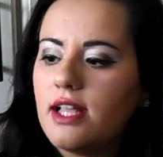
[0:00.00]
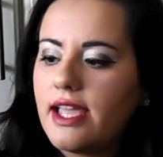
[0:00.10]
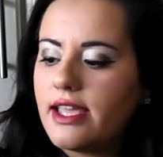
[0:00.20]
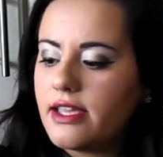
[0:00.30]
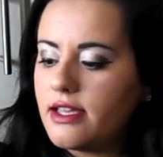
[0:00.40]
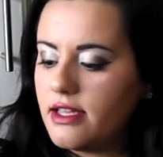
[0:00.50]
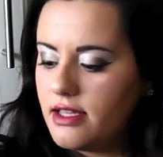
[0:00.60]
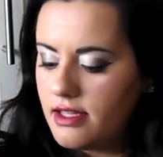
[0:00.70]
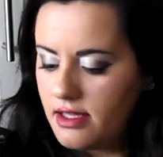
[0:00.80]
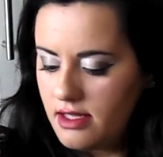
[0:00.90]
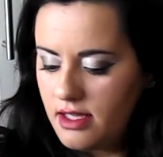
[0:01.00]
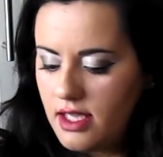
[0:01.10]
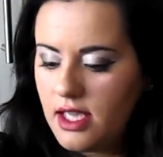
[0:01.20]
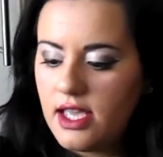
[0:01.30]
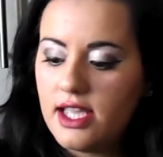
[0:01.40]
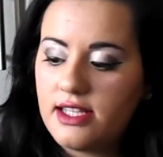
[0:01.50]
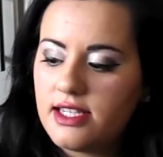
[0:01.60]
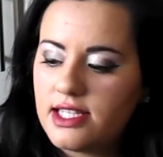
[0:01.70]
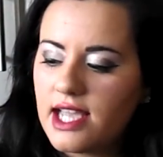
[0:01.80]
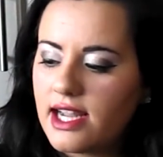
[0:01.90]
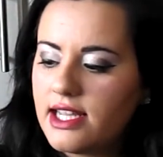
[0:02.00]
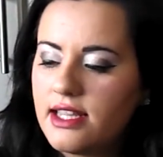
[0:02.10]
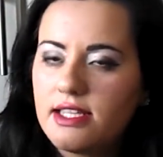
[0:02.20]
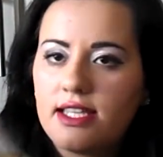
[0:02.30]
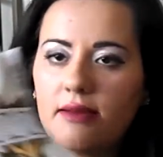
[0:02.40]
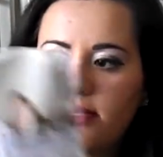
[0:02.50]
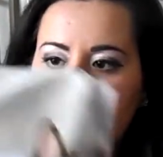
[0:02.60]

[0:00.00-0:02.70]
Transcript: like, it's exactly the same